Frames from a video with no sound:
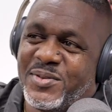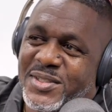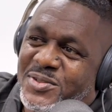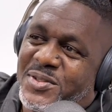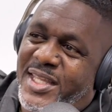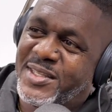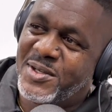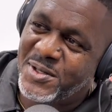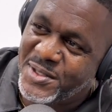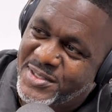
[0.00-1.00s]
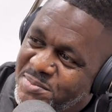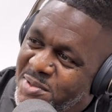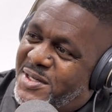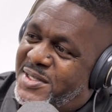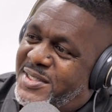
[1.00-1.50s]
What you think your hardest
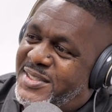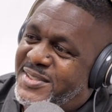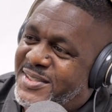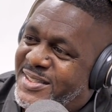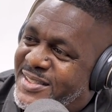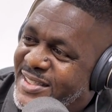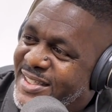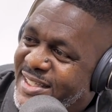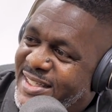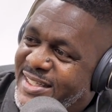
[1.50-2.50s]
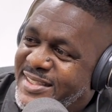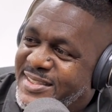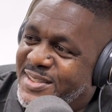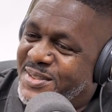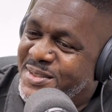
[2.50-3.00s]
bar is in that
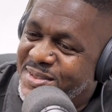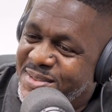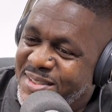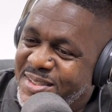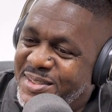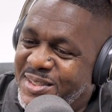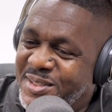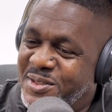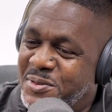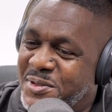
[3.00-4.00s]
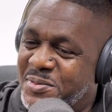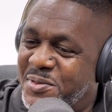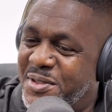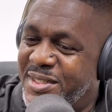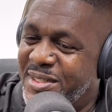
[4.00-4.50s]
song, the newest
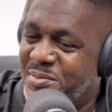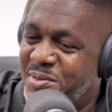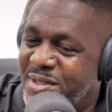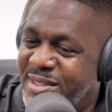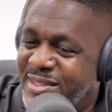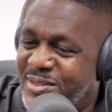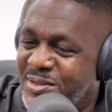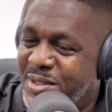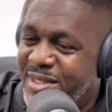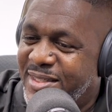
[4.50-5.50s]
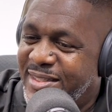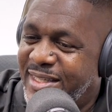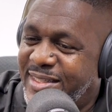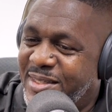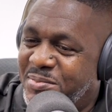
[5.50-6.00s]
one, that one that
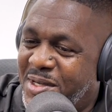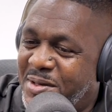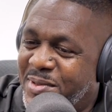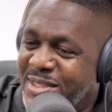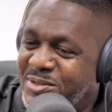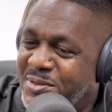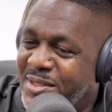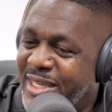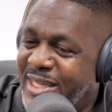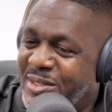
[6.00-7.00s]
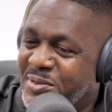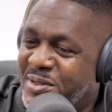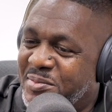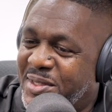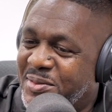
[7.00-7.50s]
they keep talking about you a gay
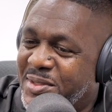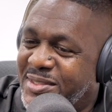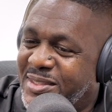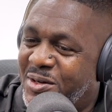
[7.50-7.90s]
Crip in? What's